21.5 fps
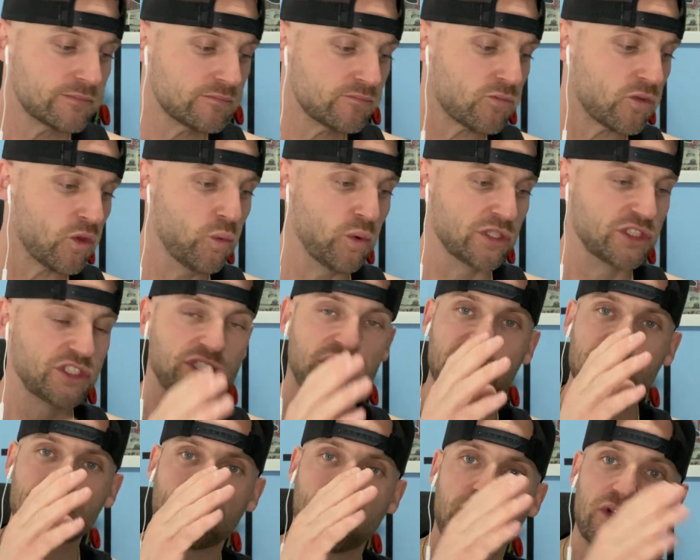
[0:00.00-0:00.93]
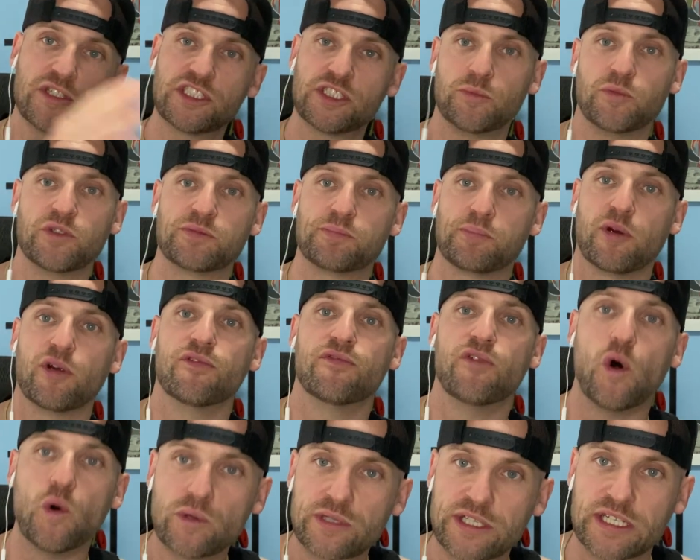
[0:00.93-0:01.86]
where this person was
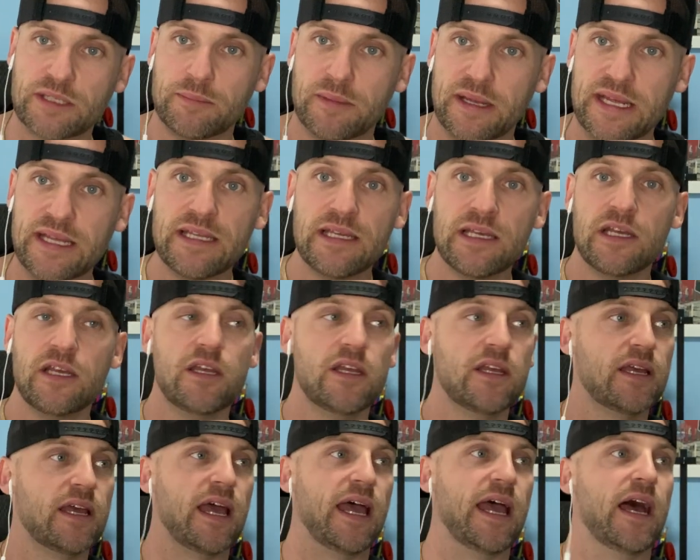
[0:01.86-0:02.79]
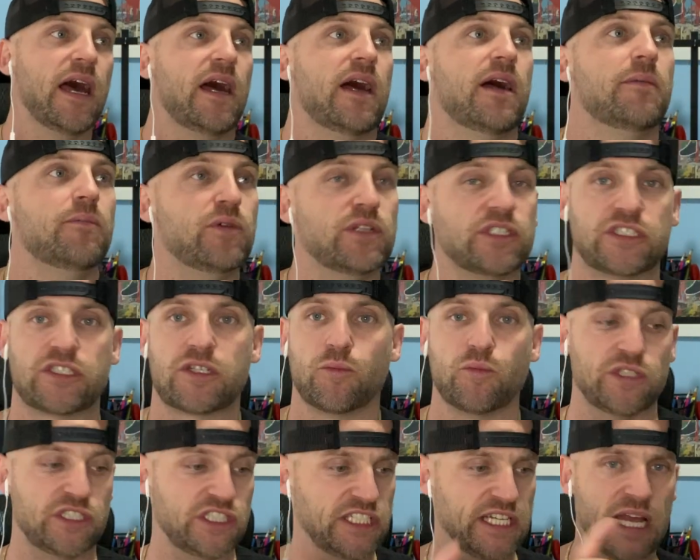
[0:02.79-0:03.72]
provoking me,
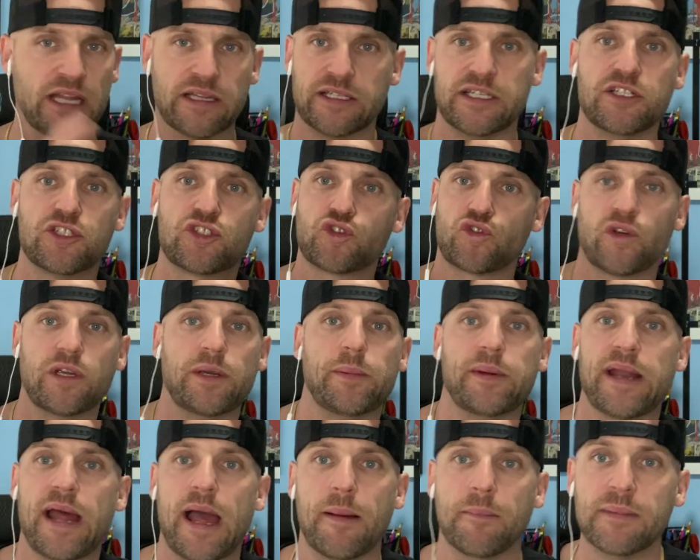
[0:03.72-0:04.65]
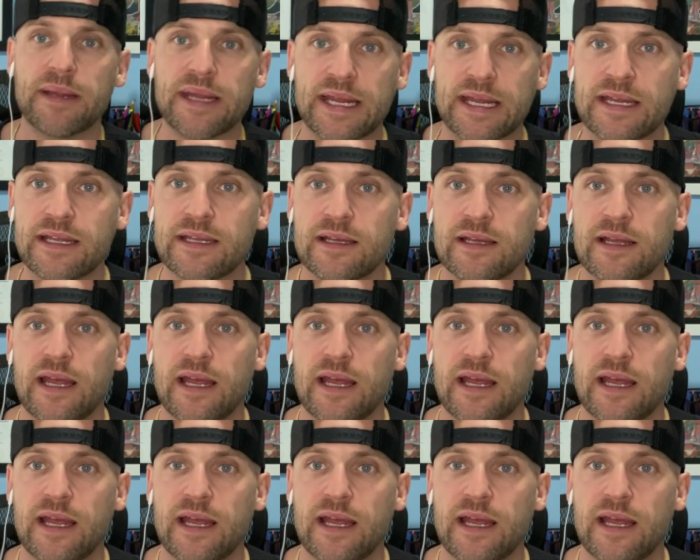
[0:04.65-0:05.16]
was yelling and screaming at me.